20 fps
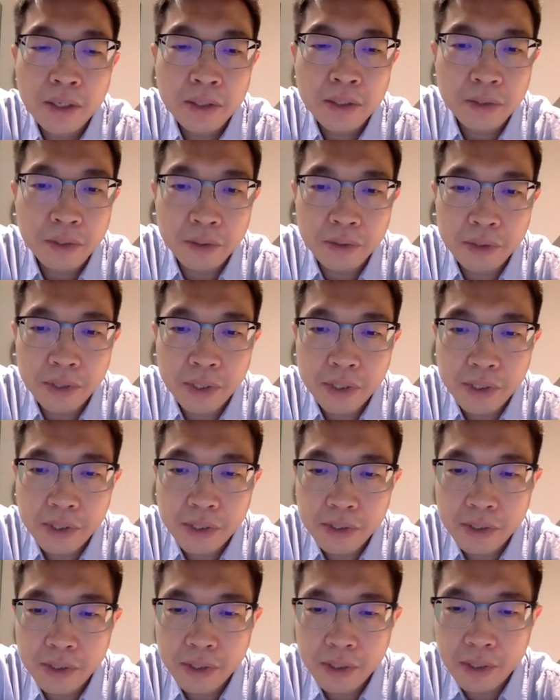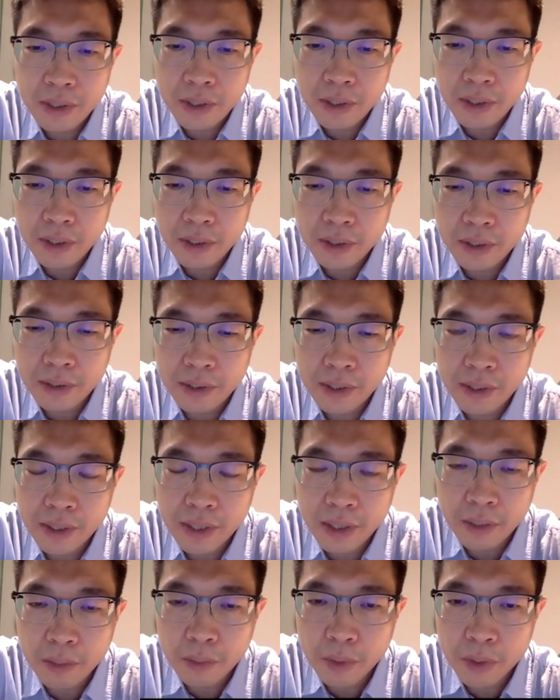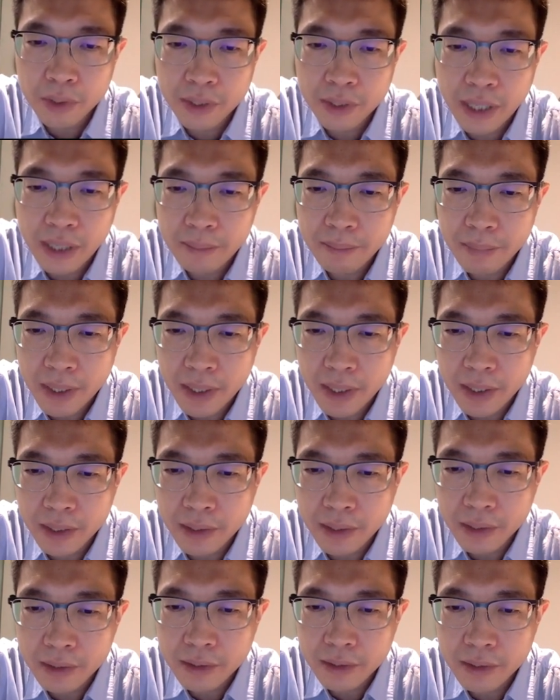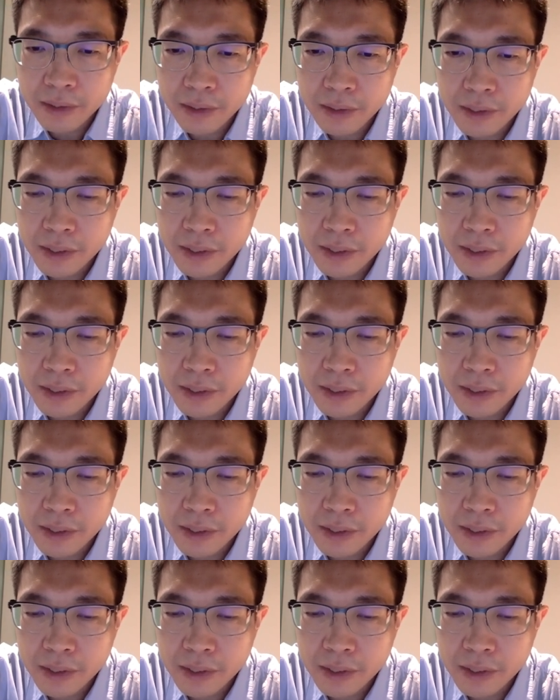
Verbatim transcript: So this is a, a, work done by Dr.